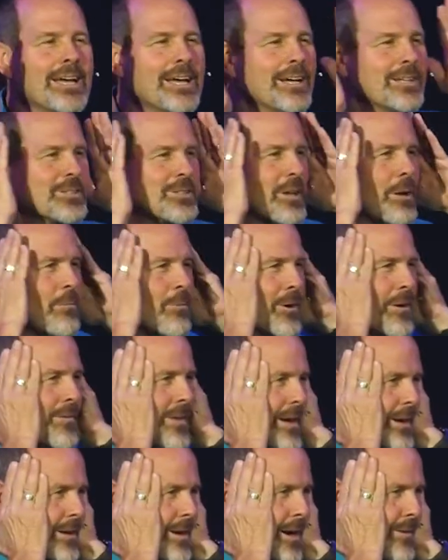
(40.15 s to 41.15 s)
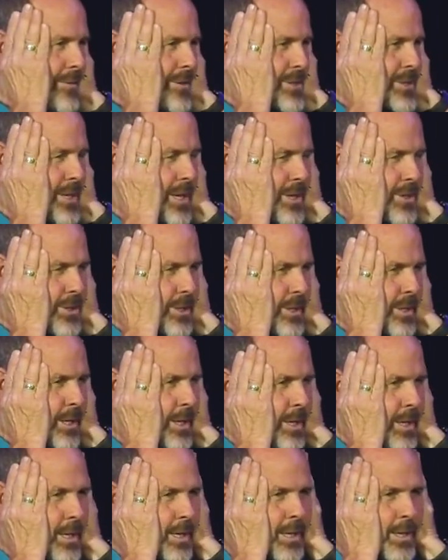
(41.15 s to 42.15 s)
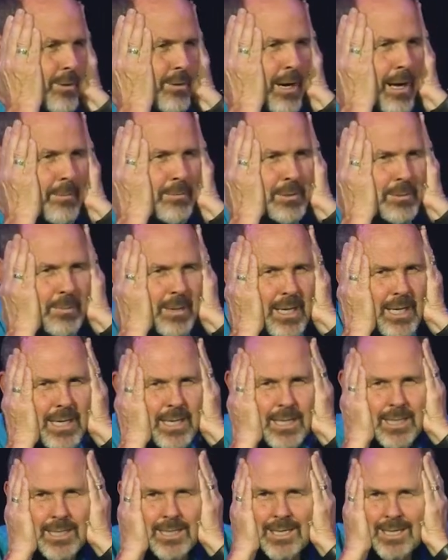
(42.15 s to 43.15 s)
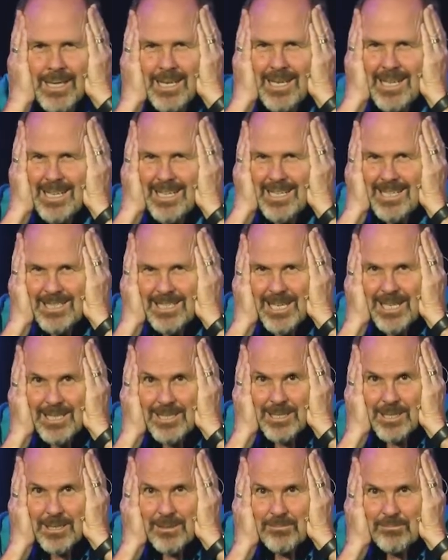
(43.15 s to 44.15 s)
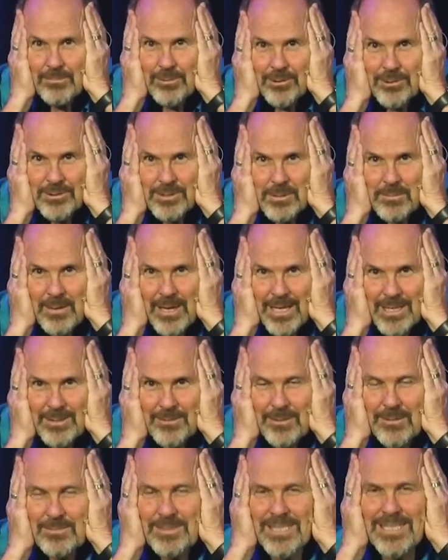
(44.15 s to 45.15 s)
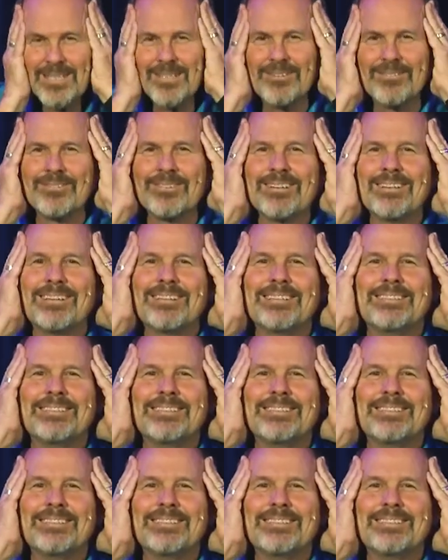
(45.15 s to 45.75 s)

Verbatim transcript: And somewhere in that conversation, he grabs my head and he takes it and pulls it back to himself.